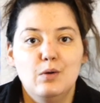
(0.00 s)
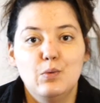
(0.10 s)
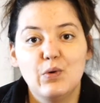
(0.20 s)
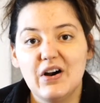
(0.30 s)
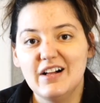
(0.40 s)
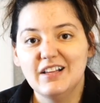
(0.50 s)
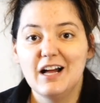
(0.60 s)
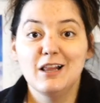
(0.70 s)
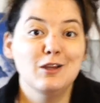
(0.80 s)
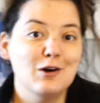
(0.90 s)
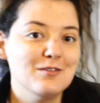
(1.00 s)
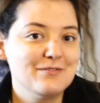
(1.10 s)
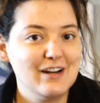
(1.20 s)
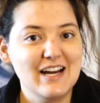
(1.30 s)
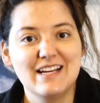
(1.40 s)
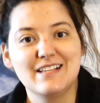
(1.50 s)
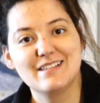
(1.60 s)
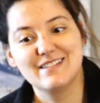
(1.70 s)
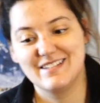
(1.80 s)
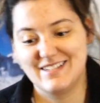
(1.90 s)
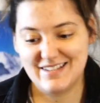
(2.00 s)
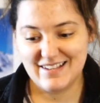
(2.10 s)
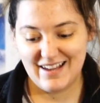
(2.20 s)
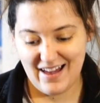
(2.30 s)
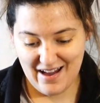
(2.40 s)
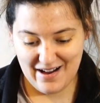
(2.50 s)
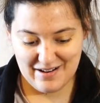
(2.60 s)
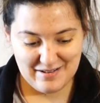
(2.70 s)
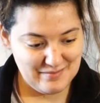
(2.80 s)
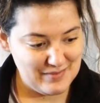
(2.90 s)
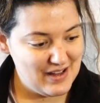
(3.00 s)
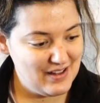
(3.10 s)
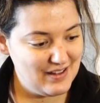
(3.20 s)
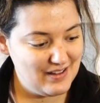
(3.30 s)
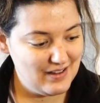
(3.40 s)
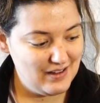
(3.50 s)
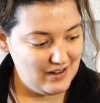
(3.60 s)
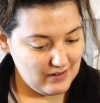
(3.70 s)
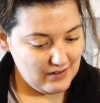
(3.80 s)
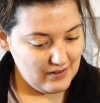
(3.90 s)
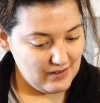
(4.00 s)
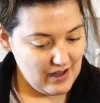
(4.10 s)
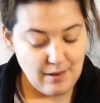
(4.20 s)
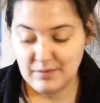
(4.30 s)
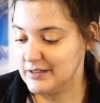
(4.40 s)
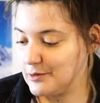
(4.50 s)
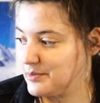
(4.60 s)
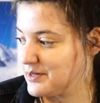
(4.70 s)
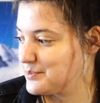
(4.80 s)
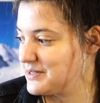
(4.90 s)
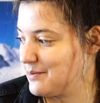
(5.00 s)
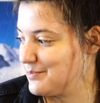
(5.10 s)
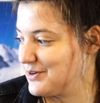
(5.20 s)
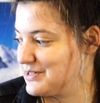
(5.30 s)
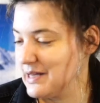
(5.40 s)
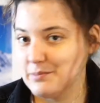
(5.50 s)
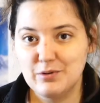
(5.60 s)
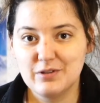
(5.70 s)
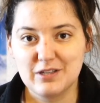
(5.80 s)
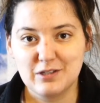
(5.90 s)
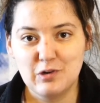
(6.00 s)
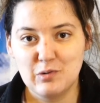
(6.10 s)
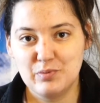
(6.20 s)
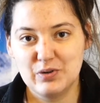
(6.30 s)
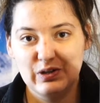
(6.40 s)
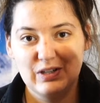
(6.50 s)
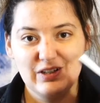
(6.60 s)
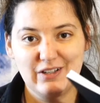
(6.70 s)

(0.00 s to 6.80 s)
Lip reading: Well, hello friends. I'm a little bit upset because I bought this notebook